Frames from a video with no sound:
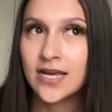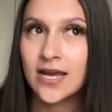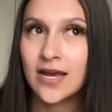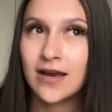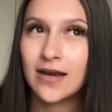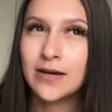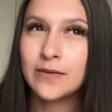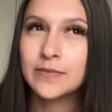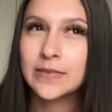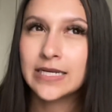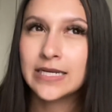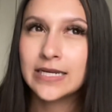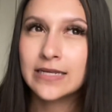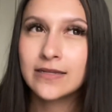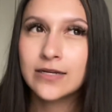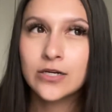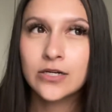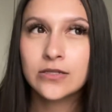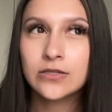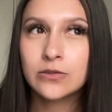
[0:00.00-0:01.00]
I'm getting there
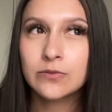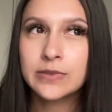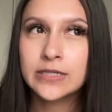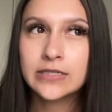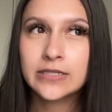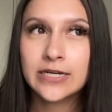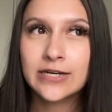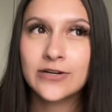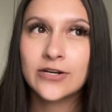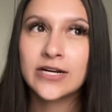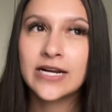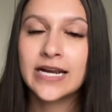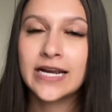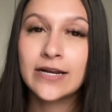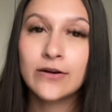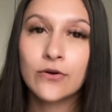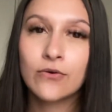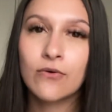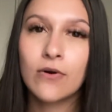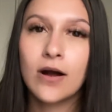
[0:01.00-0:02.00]
a little bit later, 8
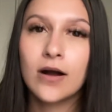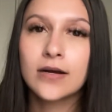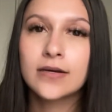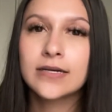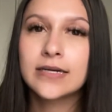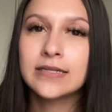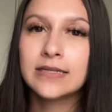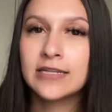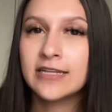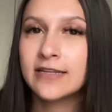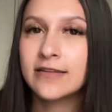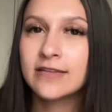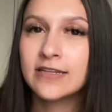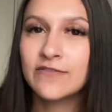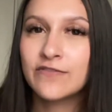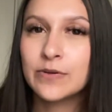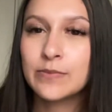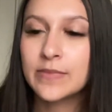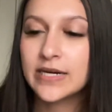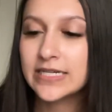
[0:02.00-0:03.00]
o'clock, and leaving
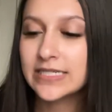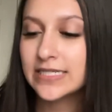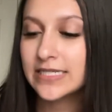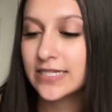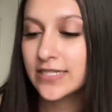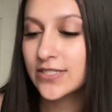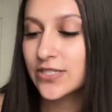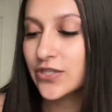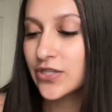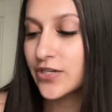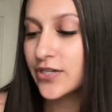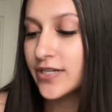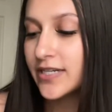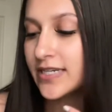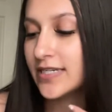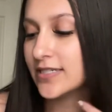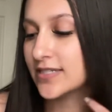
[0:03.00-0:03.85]
by 6:30.